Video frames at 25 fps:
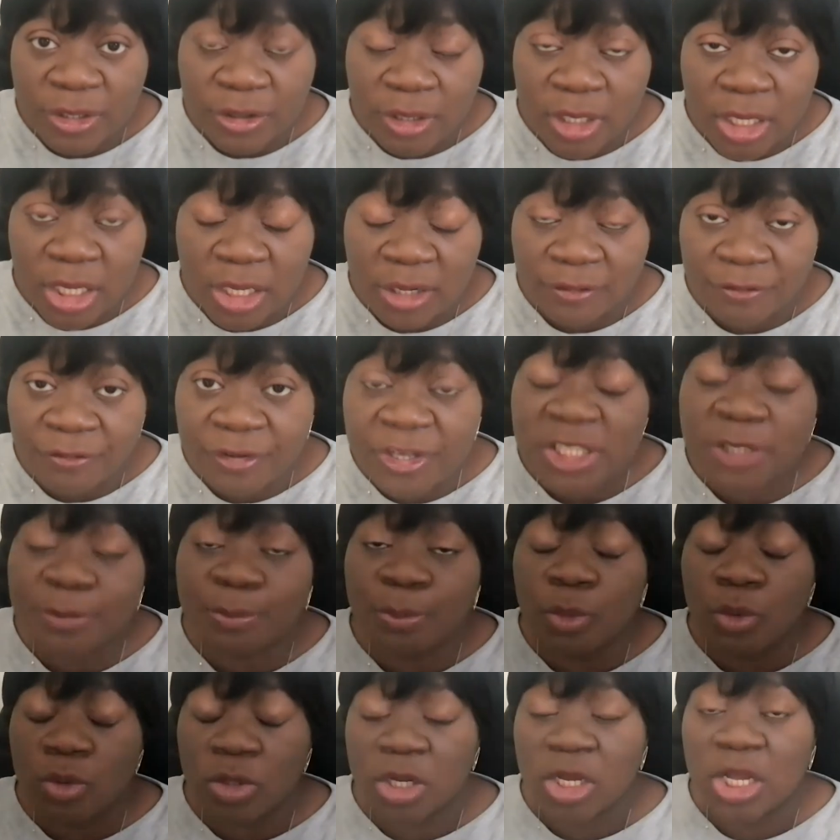
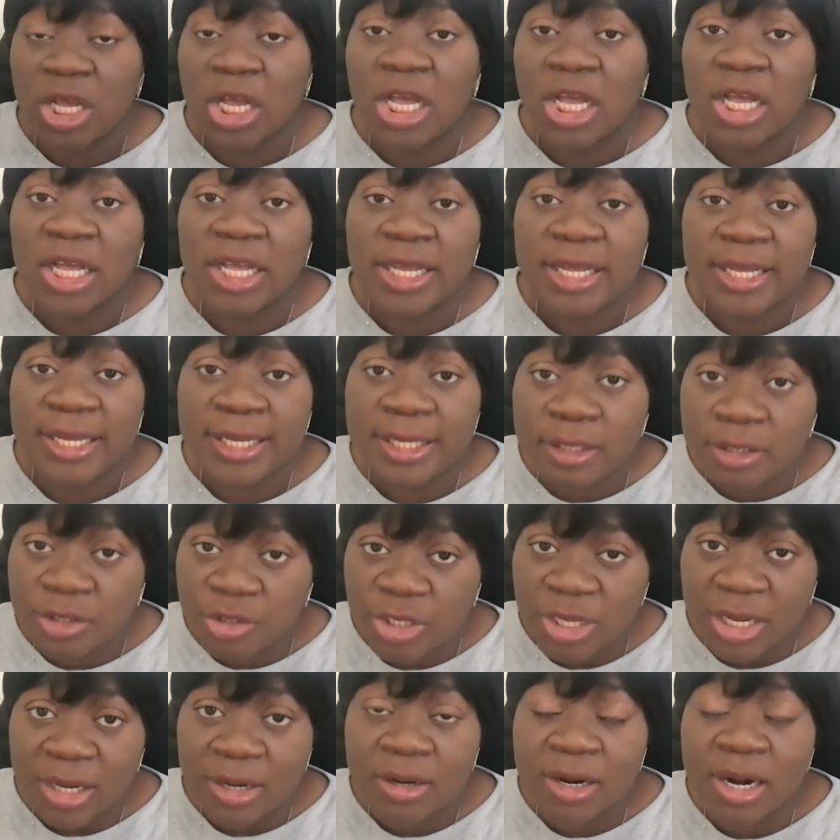Facebook,
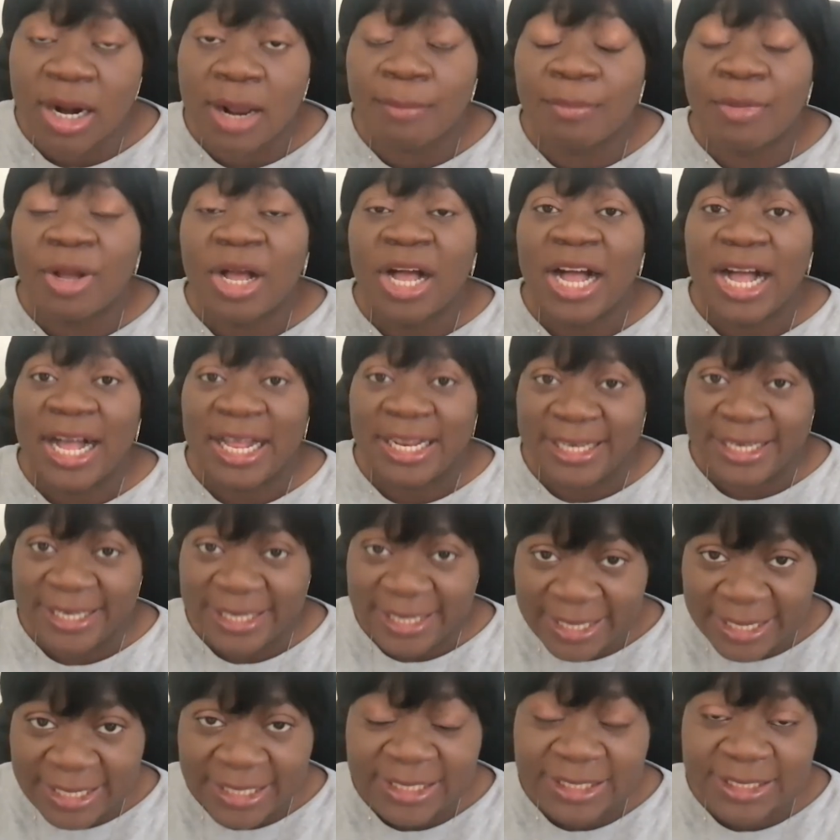Instagram, and
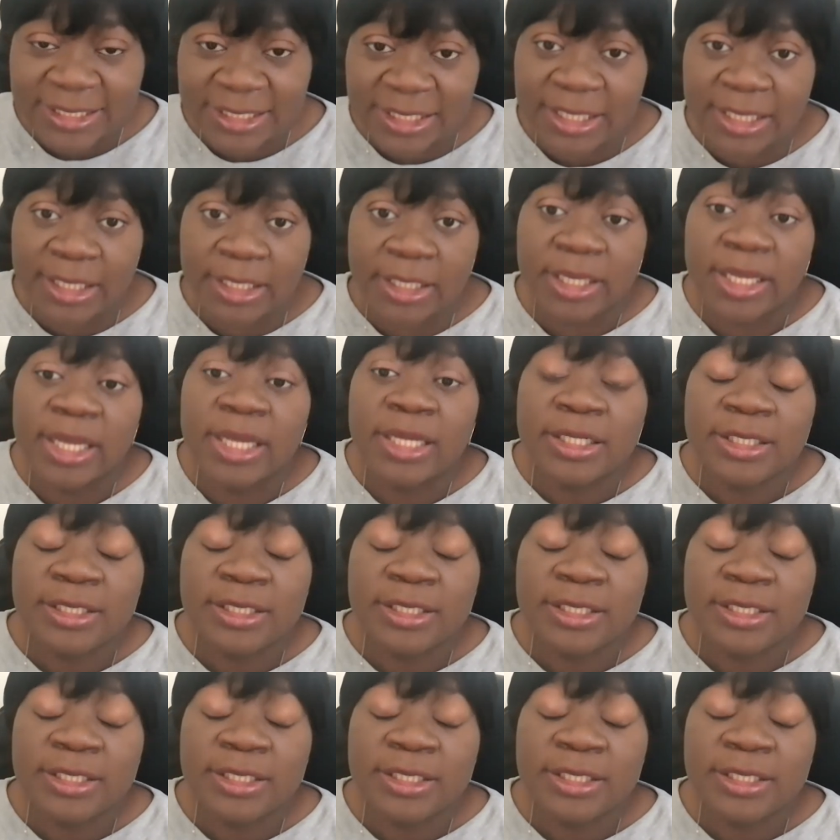LinkedIn.